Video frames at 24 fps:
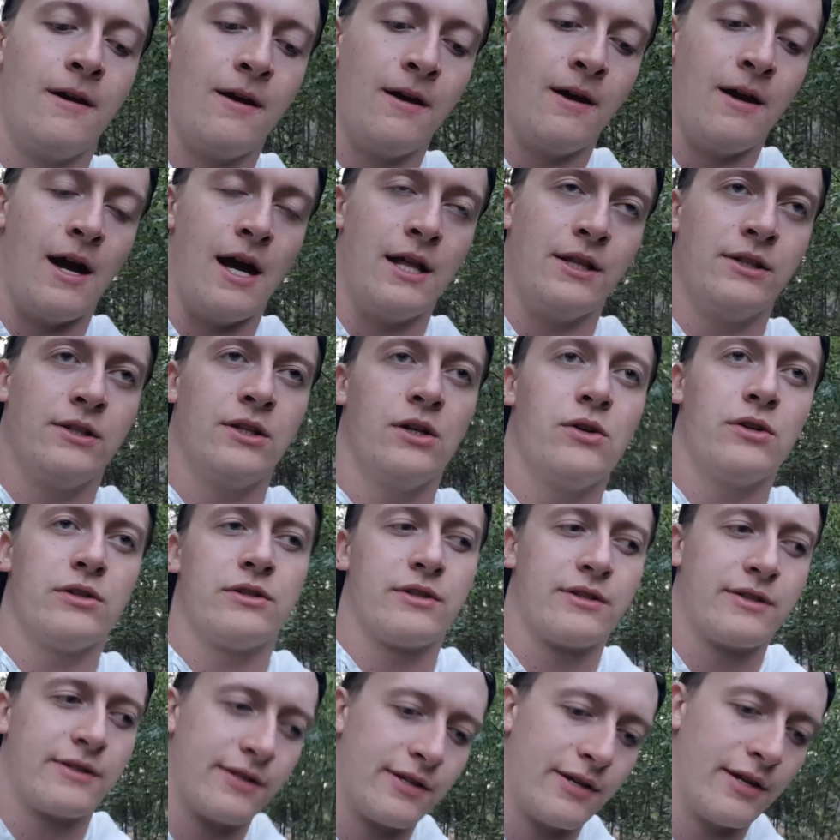And
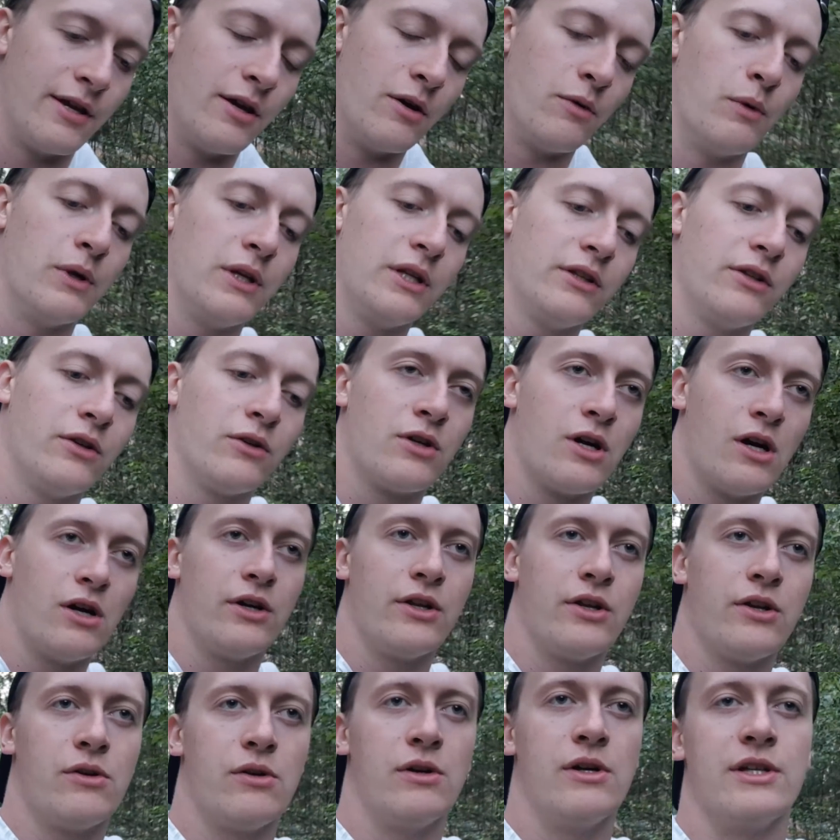it's when you do
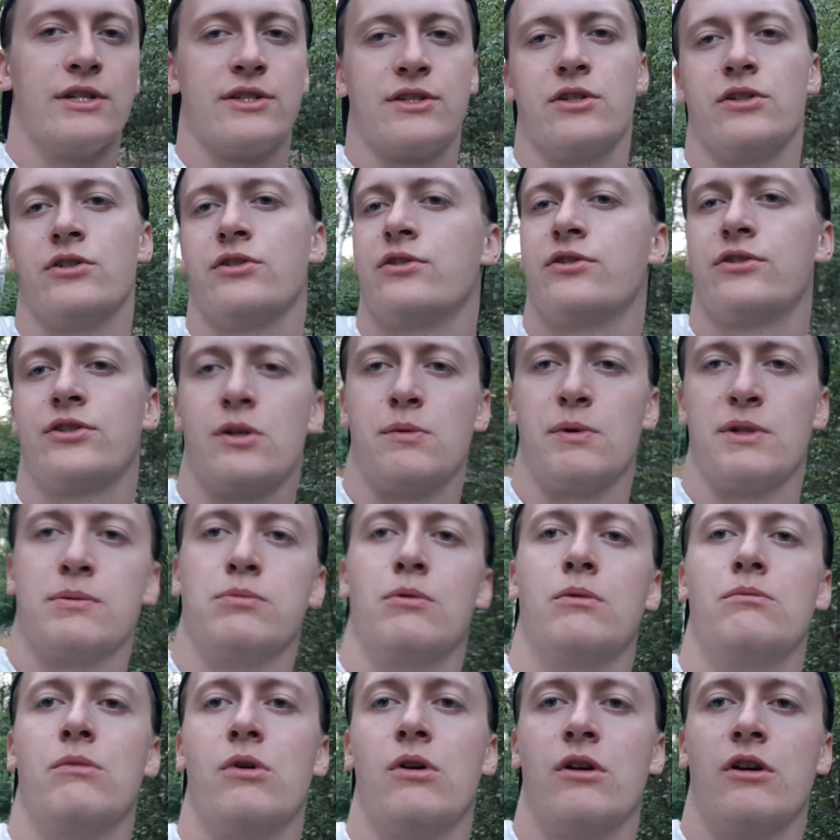cardio, it's just so much
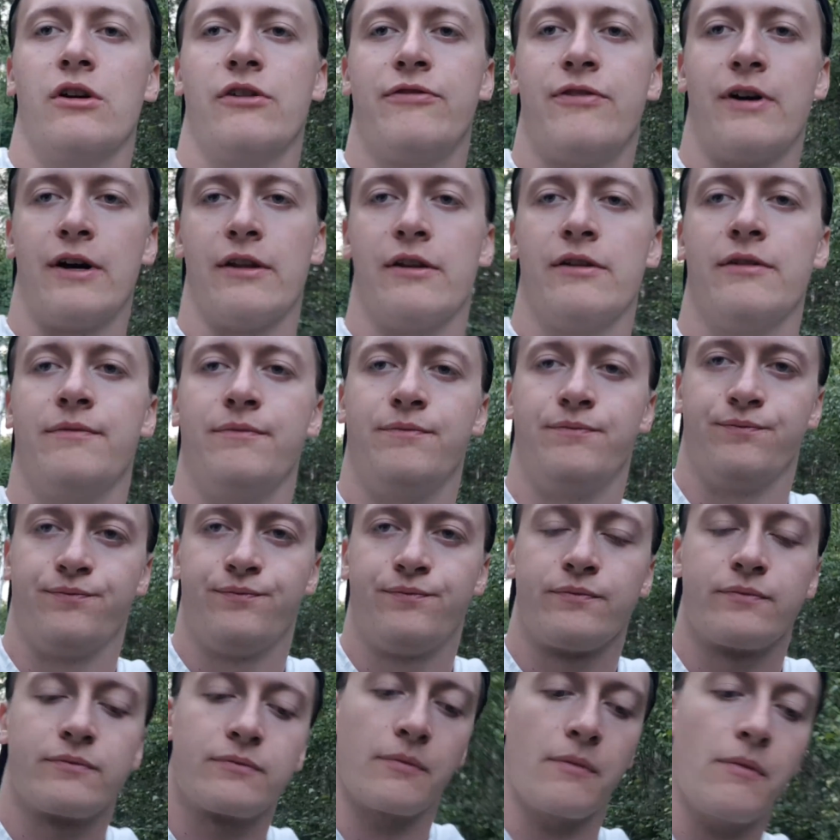more fun.
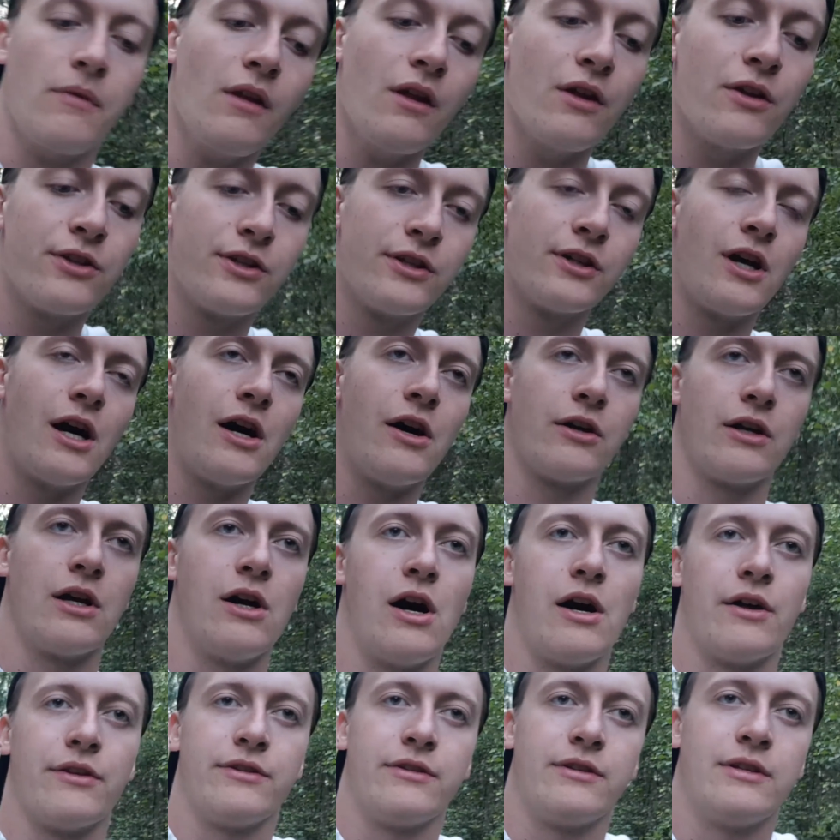So I'll go
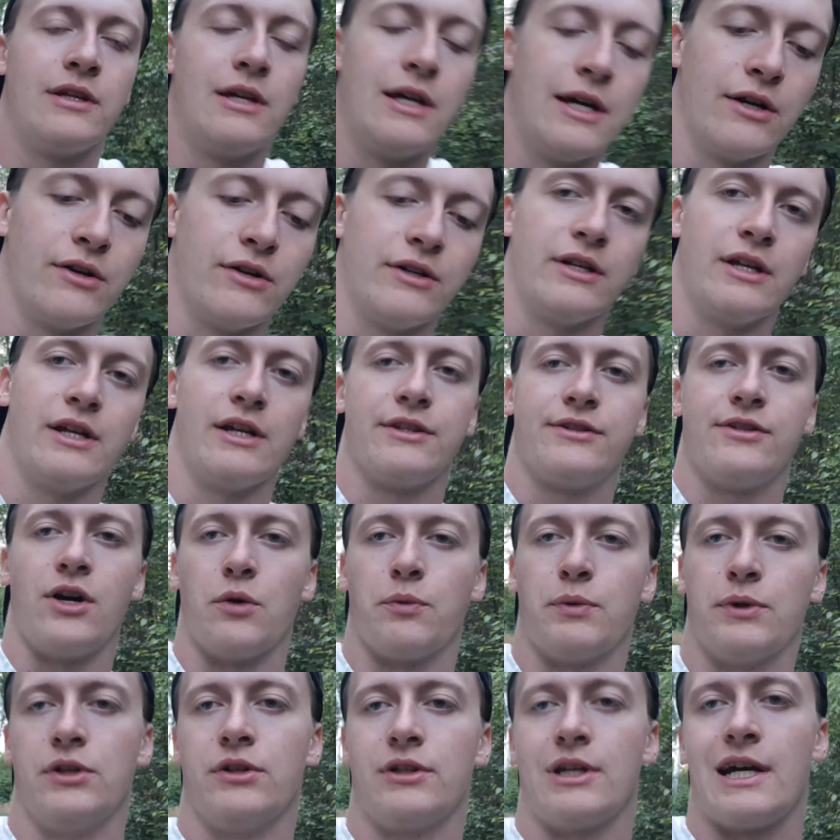out here and talk
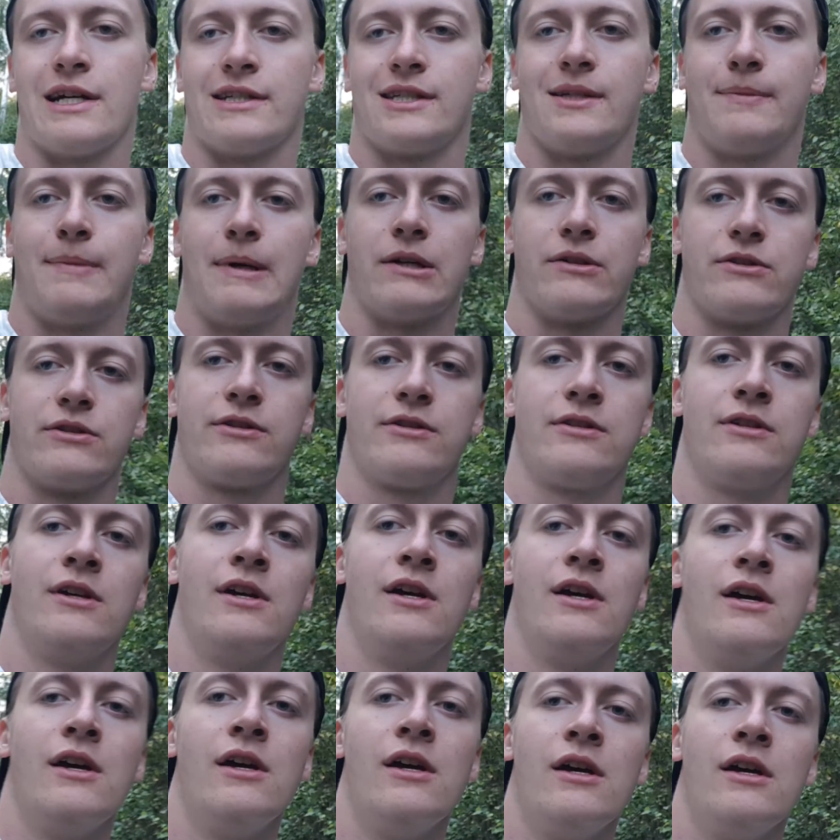with you guys about
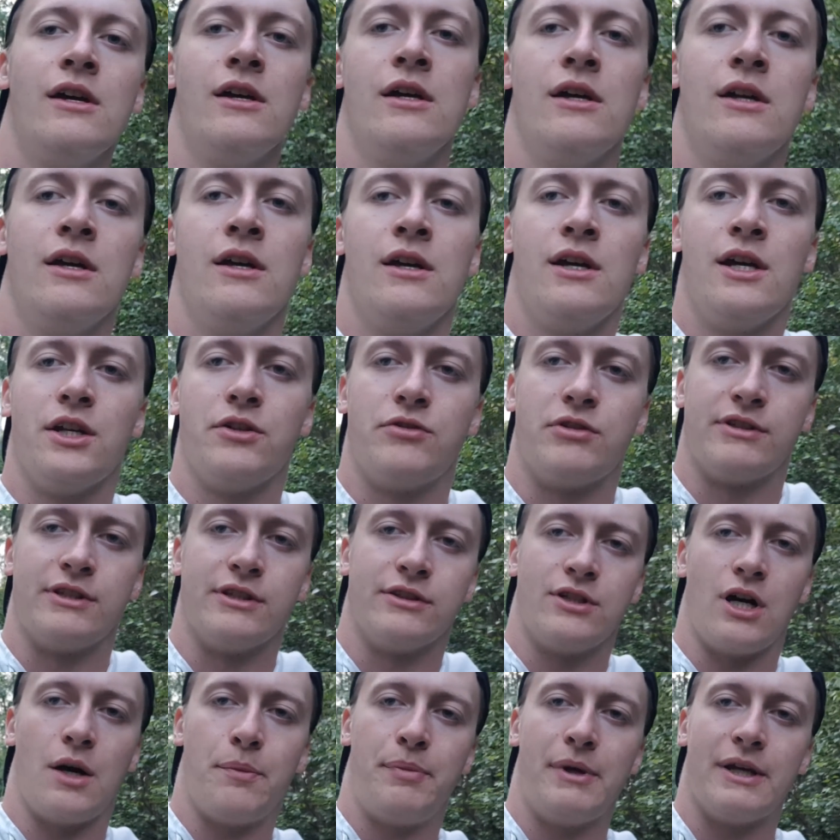interesting
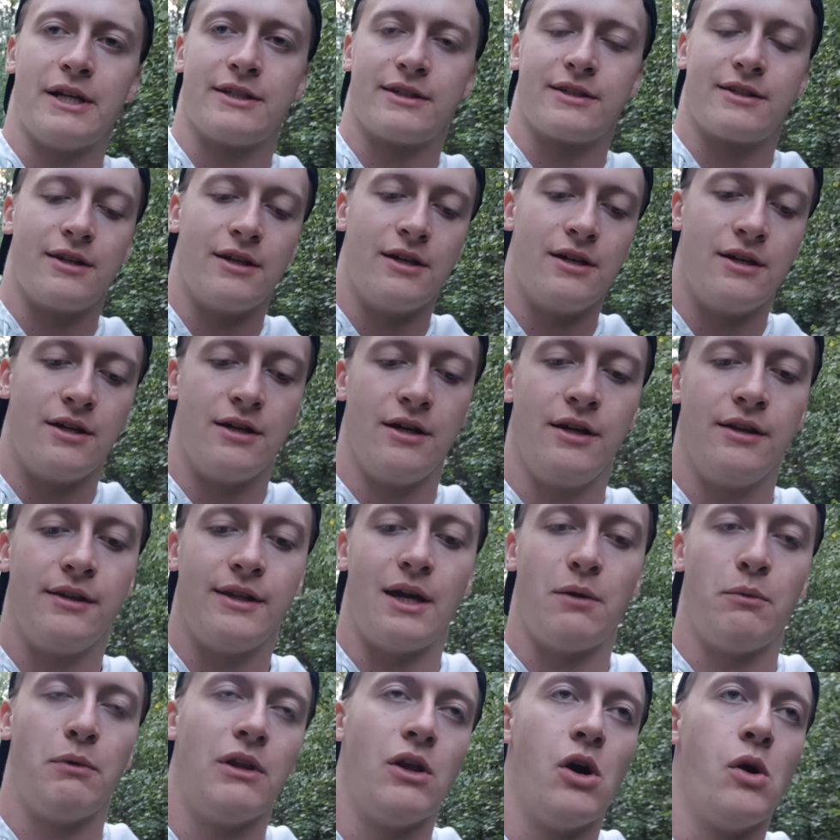topics that
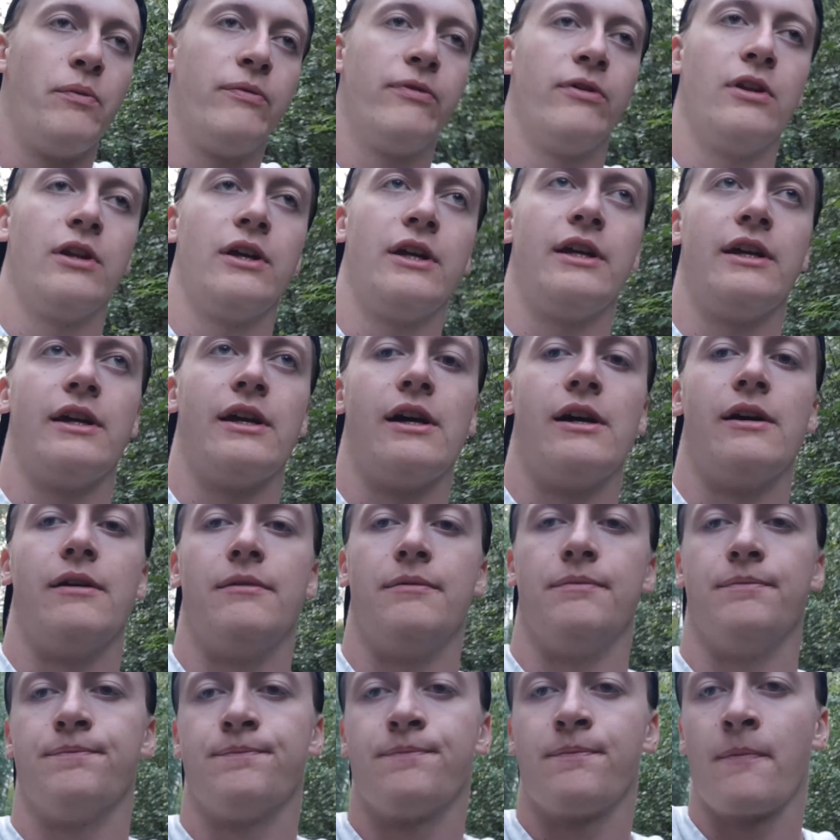will hopefully
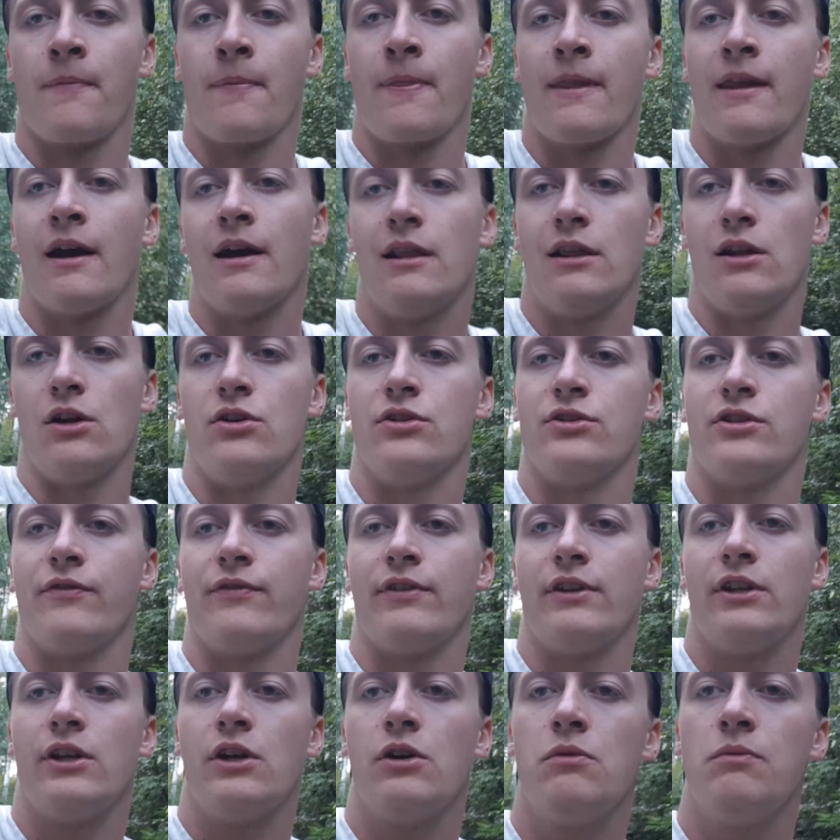learn something new.